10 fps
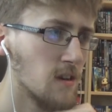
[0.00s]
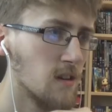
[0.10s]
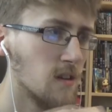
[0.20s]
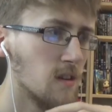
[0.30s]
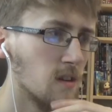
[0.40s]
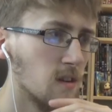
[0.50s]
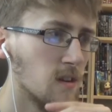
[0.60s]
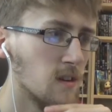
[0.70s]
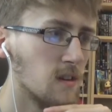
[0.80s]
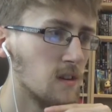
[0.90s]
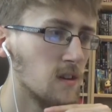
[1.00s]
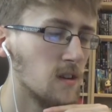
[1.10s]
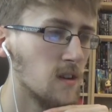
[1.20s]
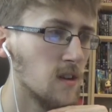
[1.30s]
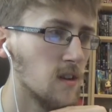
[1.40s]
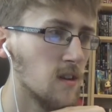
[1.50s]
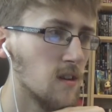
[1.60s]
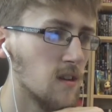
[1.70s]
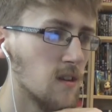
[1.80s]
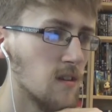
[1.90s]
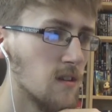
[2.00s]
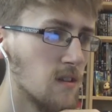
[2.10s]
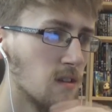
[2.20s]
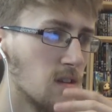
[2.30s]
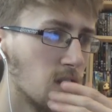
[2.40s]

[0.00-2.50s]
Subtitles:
(silence)